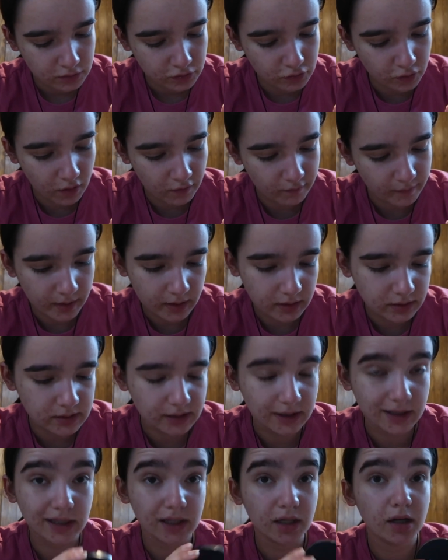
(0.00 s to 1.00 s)
12 months,
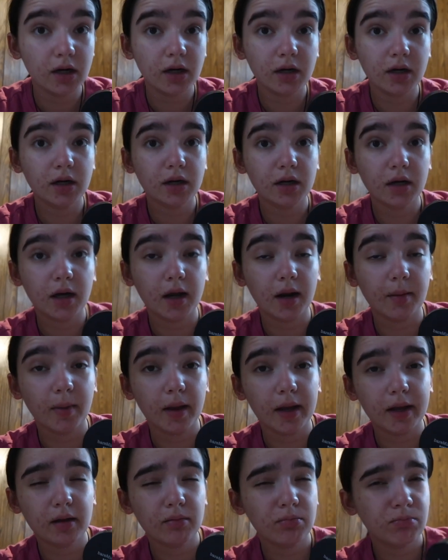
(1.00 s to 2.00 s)
like a year. And I'm
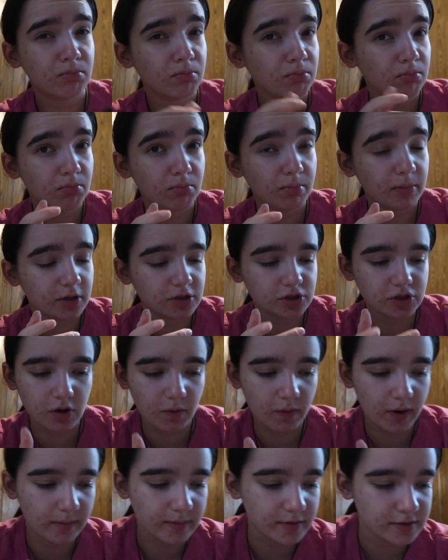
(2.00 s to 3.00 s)
like, there's no
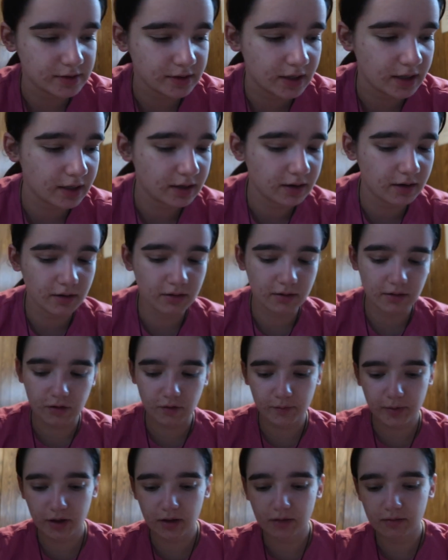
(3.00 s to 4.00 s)
way I'm using that in a year,
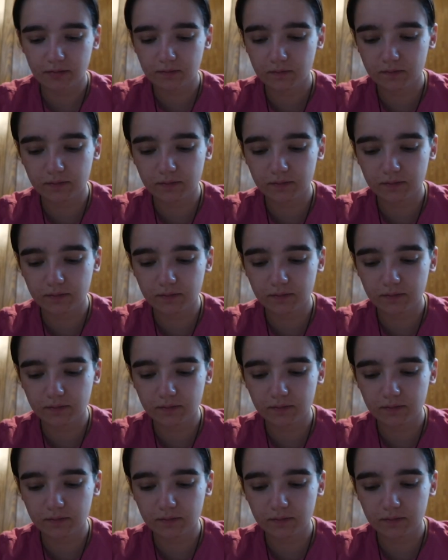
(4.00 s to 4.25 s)
homie.